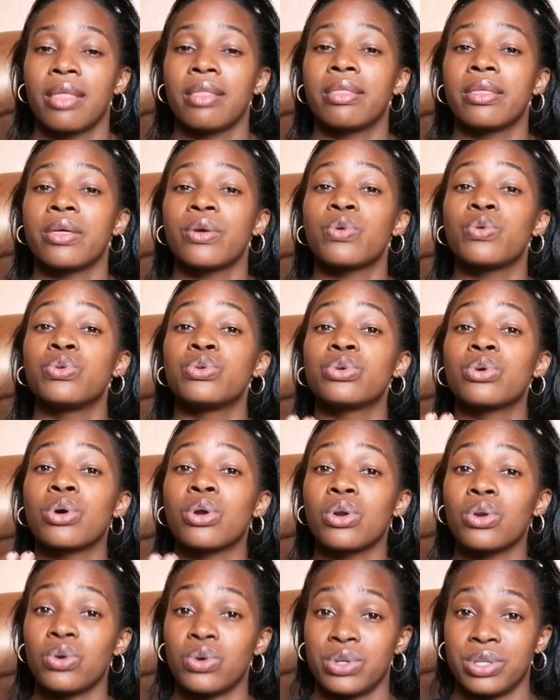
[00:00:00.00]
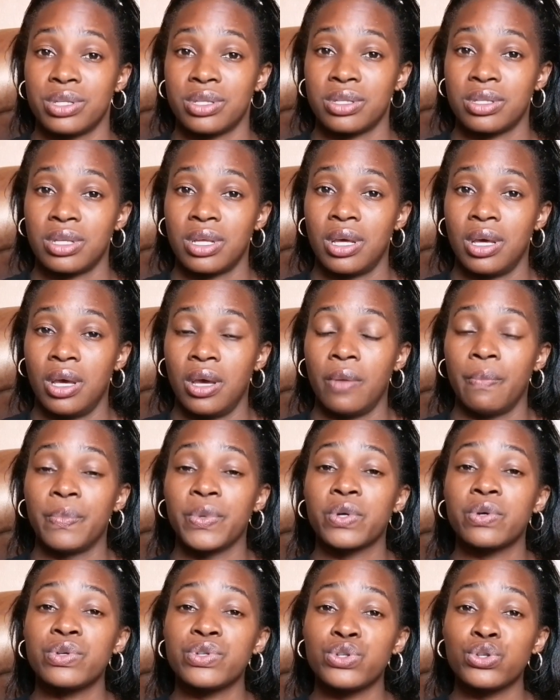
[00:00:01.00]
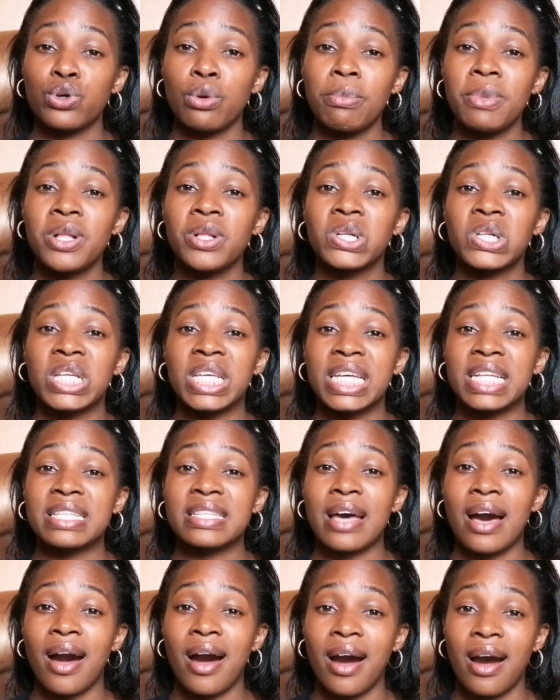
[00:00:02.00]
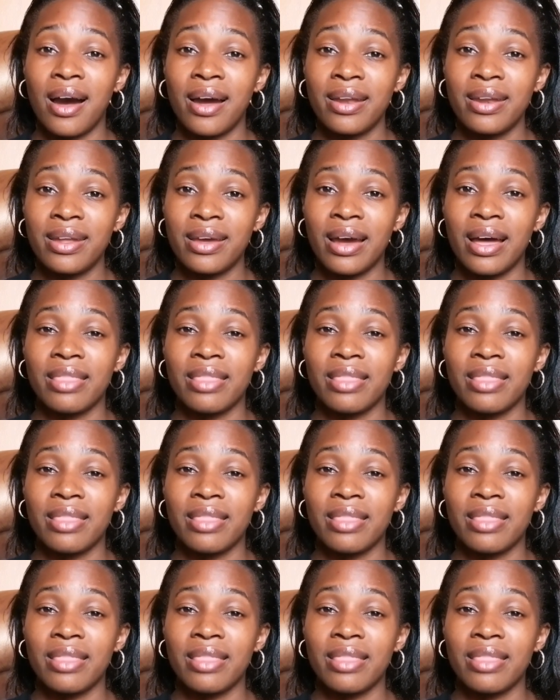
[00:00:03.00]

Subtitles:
they could close because your milk gets hard